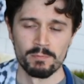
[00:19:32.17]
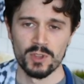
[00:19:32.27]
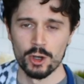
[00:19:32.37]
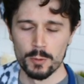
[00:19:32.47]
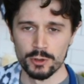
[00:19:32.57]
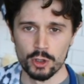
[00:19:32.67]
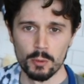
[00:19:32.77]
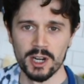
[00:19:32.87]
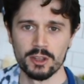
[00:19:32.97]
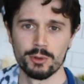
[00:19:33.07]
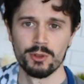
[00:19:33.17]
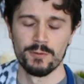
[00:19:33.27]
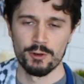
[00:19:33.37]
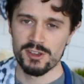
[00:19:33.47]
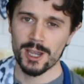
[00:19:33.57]
I hope you'll go back through the
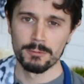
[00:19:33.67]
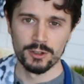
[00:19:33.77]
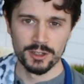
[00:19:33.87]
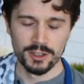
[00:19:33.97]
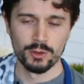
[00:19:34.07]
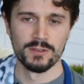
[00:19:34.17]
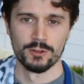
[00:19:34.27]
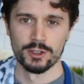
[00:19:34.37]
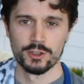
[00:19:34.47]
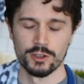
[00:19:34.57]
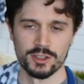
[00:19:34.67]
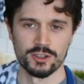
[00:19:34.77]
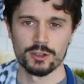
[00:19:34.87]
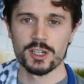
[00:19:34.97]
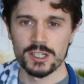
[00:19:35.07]
vocabulary that we've learned during
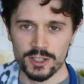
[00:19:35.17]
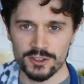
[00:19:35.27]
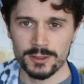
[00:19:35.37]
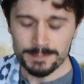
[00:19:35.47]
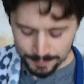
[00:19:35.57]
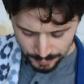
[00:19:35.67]
this cooking lesson,